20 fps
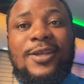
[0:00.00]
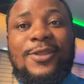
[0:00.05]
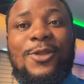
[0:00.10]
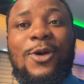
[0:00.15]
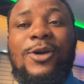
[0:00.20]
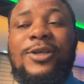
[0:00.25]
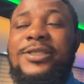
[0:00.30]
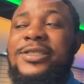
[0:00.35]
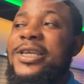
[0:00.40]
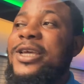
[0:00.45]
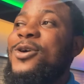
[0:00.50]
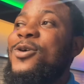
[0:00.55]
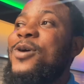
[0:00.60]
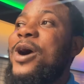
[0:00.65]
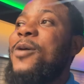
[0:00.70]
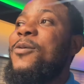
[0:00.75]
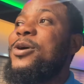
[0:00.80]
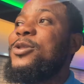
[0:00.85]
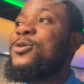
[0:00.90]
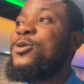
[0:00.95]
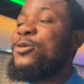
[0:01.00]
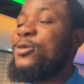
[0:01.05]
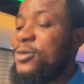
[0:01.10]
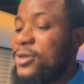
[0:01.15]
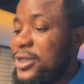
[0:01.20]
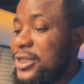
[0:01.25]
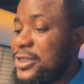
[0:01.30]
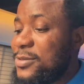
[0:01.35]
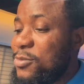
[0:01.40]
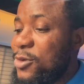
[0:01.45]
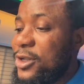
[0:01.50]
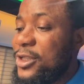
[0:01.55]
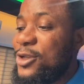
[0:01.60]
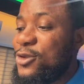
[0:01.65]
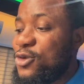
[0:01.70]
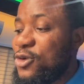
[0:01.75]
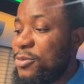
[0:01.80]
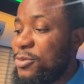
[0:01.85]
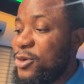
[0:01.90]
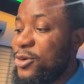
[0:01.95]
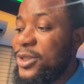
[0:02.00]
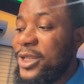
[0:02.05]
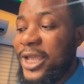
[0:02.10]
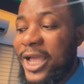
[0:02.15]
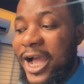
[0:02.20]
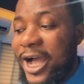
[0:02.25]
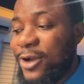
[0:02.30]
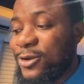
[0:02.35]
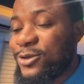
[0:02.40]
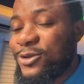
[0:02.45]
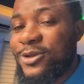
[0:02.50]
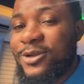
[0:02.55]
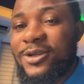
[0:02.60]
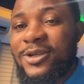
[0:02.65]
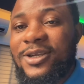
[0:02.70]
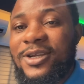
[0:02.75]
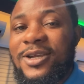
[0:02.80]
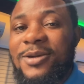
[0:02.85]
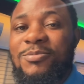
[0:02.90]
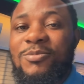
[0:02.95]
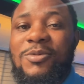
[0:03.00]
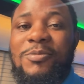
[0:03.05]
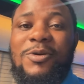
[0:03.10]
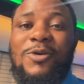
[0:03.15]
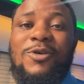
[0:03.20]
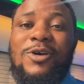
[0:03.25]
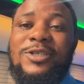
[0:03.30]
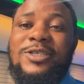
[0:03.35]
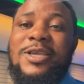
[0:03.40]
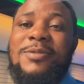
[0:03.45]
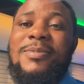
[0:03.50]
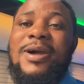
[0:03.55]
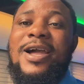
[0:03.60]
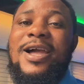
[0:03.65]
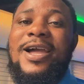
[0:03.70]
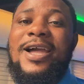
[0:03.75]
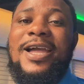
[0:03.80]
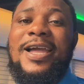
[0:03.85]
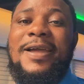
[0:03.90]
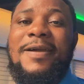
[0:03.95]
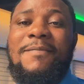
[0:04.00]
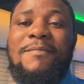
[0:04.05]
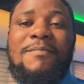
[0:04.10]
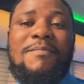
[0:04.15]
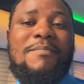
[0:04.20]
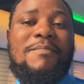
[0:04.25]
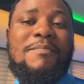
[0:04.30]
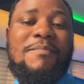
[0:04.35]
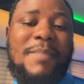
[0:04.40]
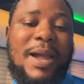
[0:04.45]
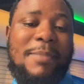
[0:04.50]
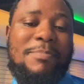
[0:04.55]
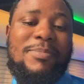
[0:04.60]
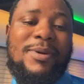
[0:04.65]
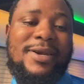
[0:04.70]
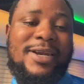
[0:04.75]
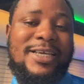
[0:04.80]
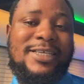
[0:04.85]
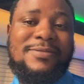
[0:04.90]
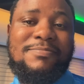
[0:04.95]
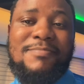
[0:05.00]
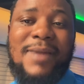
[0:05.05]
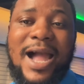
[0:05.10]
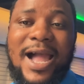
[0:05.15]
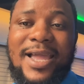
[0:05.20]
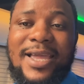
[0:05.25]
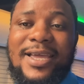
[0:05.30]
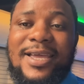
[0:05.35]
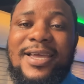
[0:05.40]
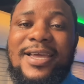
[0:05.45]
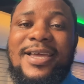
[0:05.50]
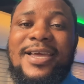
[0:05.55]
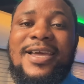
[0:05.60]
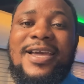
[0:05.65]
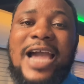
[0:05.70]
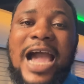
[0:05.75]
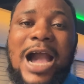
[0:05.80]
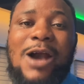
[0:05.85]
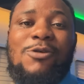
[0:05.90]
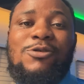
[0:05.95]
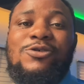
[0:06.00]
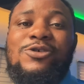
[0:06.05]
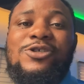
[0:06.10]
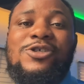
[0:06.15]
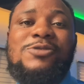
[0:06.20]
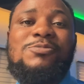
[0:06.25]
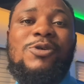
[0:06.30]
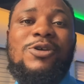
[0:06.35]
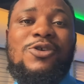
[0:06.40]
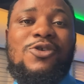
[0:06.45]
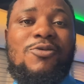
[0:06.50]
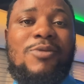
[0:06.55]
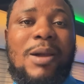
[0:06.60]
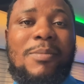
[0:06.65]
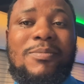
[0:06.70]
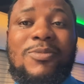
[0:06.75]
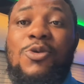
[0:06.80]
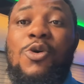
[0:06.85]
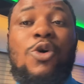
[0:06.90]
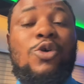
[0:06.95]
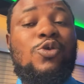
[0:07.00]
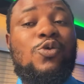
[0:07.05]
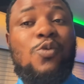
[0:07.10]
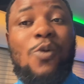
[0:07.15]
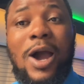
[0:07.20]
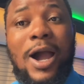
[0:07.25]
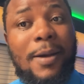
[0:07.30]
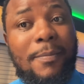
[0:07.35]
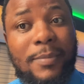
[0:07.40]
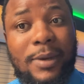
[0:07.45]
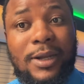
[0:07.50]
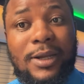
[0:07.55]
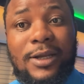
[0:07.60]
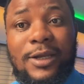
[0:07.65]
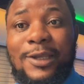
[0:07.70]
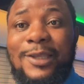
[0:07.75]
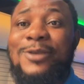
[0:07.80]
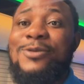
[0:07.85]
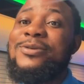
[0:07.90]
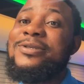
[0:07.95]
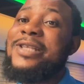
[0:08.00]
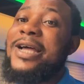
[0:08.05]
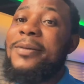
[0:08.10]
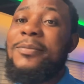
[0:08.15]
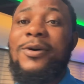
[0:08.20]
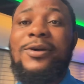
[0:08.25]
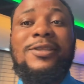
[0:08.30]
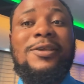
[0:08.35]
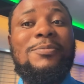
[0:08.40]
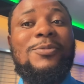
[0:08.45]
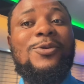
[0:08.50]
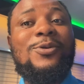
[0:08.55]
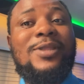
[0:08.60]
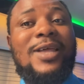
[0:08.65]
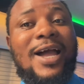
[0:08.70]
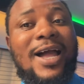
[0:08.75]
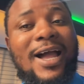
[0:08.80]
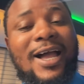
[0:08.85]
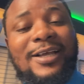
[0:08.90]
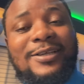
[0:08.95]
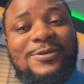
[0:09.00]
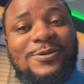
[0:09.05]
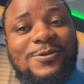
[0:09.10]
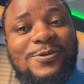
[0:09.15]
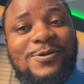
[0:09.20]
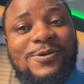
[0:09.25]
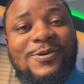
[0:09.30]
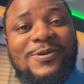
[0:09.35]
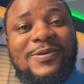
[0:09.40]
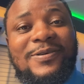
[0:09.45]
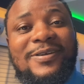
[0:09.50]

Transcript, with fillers: Don't say, "Oh, I want to use this money to build a house because say my my parents buy. I will use this money to buy." No, dwam. Use that money build that house. Oh,